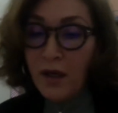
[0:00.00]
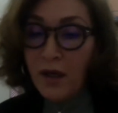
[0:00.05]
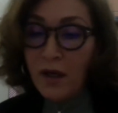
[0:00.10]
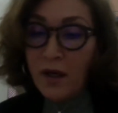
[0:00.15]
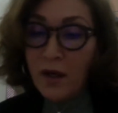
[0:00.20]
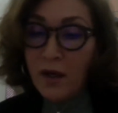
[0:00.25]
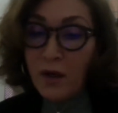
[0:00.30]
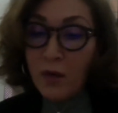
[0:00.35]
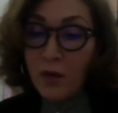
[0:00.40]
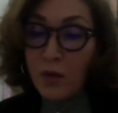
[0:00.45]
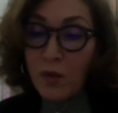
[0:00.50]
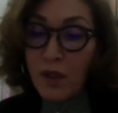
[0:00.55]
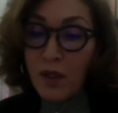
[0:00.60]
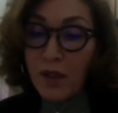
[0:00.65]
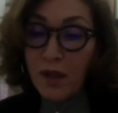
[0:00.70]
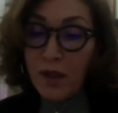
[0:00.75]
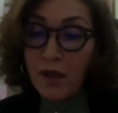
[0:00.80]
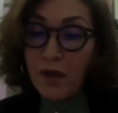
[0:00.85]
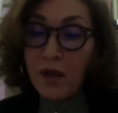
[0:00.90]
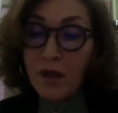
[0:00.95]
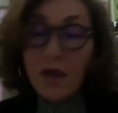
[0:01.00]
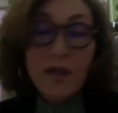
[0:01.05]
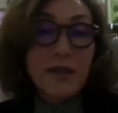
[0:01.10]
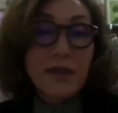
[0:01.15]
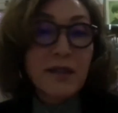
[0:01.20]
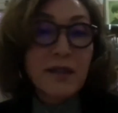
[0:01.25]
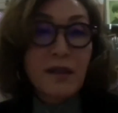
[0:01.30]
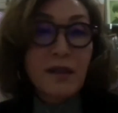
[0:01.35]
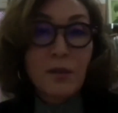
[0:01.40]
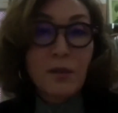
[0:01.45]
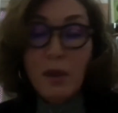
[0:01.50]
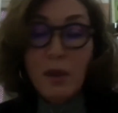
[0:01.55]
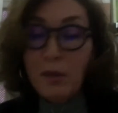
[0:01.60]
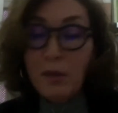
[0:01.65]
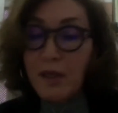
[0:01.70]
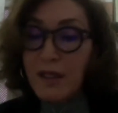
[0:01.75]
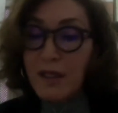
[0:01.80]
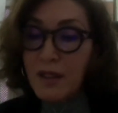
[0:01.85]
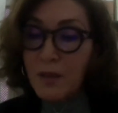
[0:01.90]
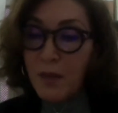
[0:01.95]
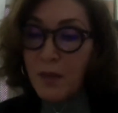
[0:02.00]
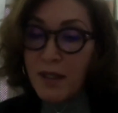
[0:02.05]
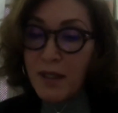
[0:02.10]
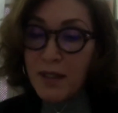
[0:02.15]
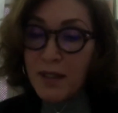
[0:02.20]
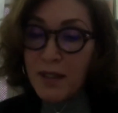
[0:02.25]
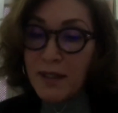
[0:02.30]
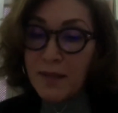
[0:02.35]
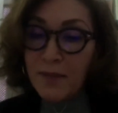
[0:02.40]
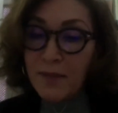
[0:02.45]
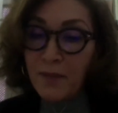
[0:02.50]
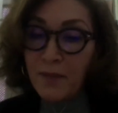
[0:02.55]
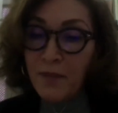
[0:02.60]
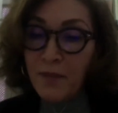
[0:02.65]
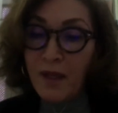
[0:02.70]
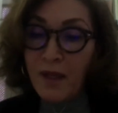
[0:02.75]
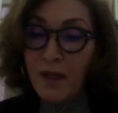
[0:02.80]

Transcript: with art in public space.